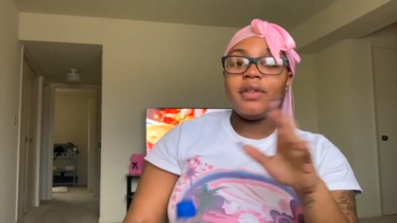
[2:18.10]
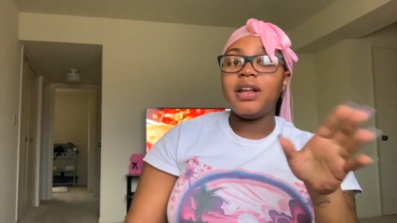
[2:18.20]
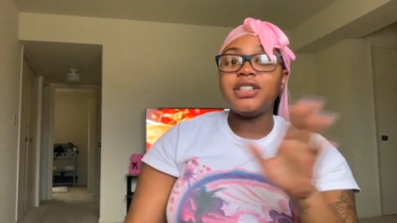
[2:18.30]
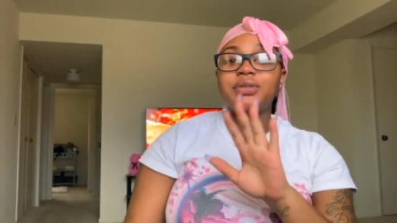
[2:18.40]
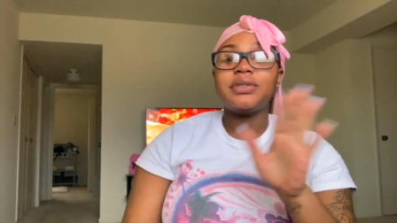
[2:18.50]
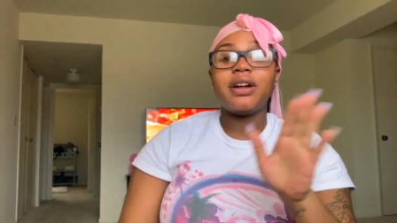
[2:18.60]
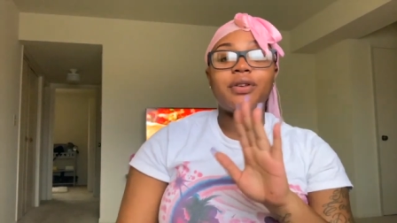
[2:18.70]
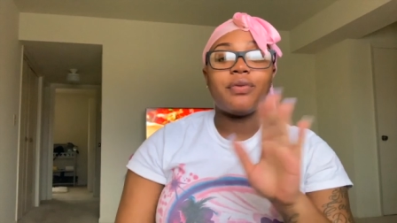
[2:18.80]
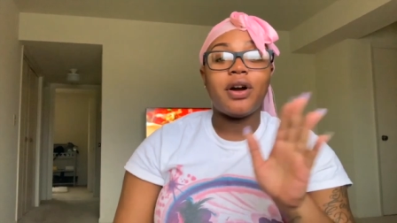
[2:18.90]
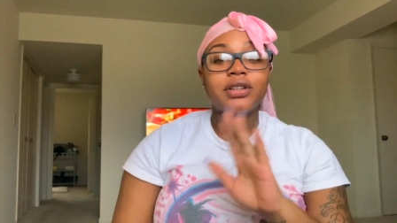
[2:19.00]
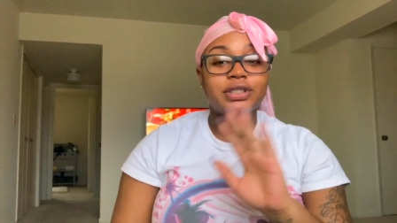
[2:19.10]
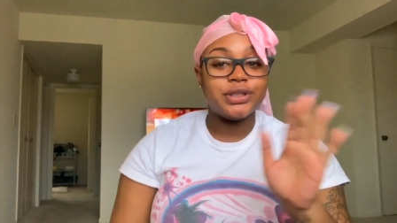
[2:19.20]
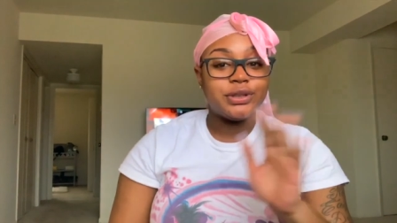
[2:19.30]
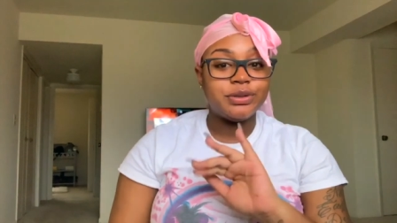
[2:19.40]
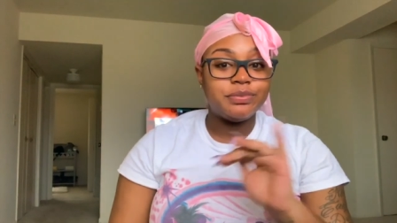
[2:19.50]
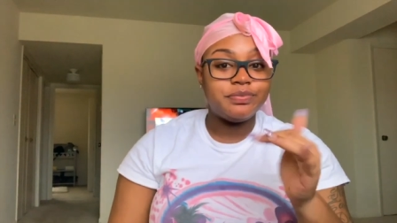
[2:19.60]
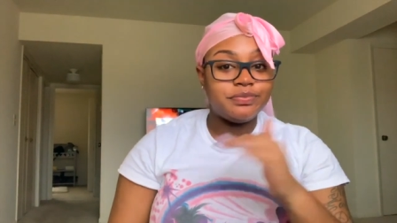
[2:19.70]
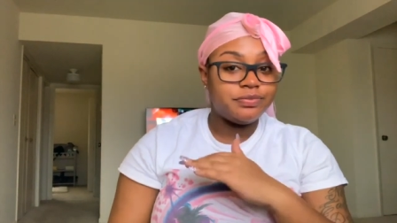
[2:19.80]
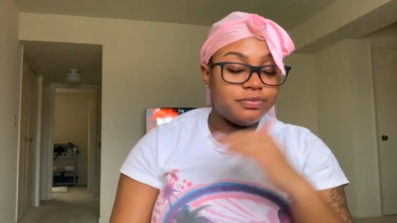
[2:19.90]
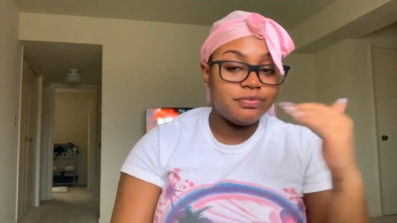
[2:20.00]
That shit went on the wrong tube.
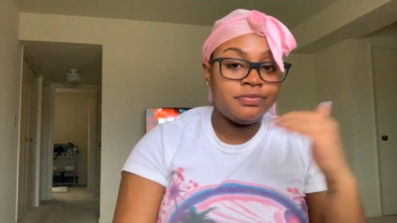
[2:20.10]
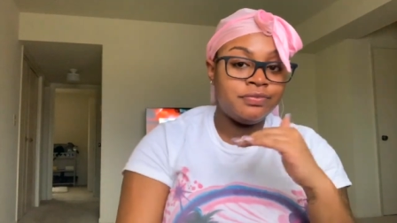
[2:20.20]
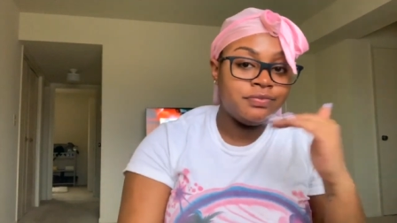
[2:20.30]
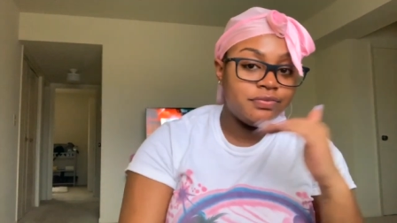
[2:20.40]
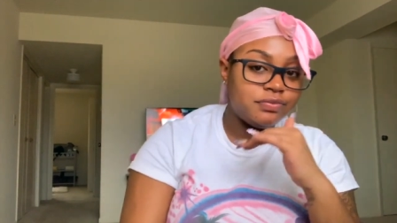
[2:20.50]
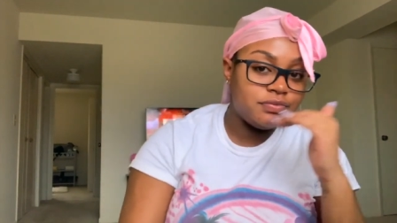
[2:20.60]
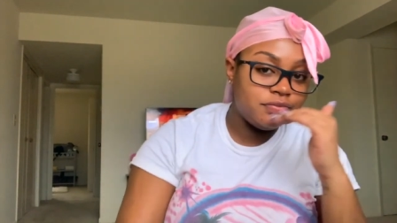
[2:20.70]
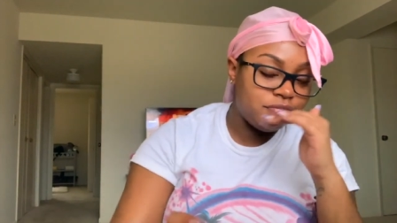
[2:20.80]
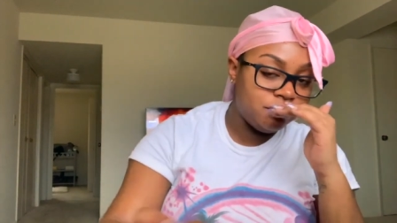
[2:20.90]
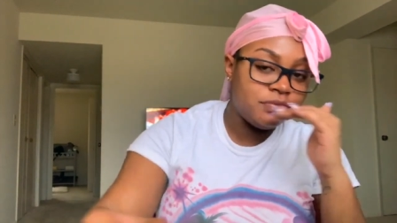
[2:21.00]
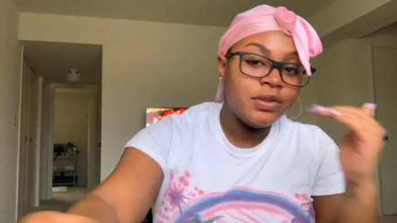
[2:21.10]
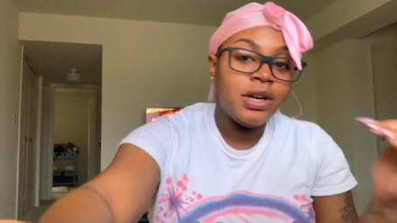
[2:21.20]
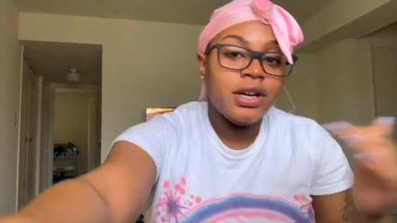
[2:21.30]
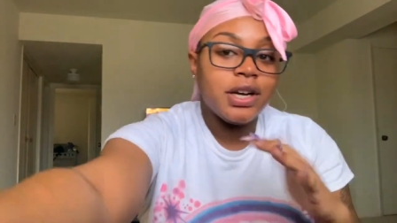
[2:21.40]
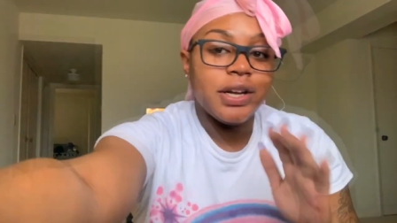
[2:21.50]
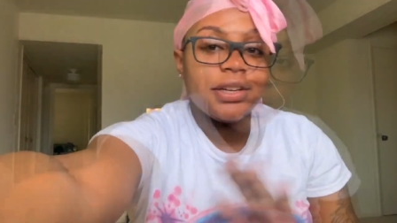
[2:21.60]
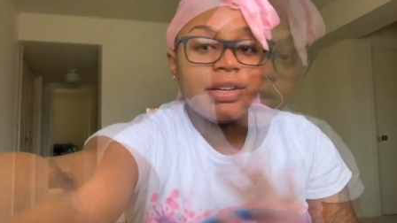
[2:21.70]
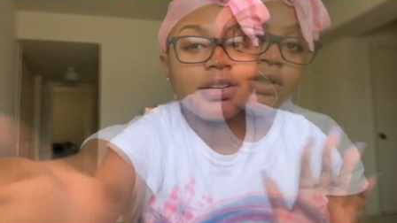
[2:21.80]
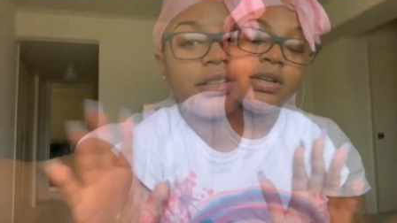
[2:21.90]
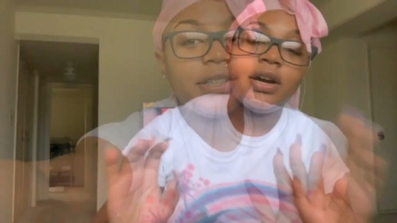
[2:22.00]

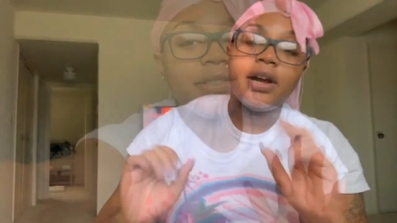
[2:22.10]
Good.